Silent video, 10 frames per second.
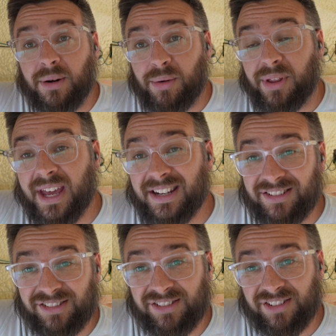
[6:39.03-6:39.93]
Well, that
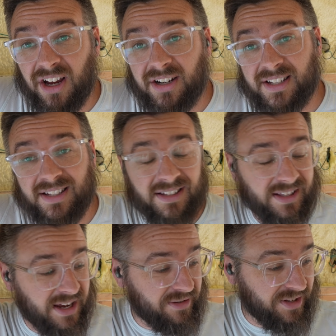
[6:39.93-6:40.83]
sucked.
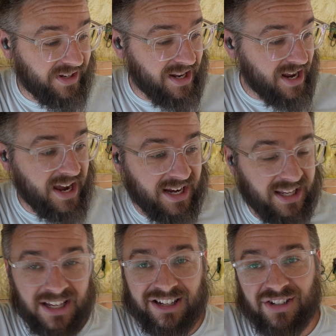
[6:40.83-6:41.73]
That was
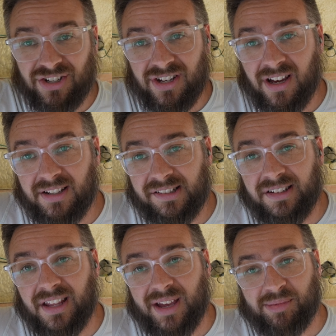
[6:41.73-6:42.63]
90-ish cuts
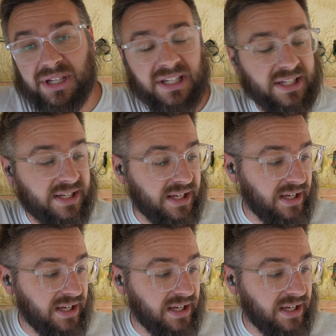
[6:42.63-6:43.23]
in that piece.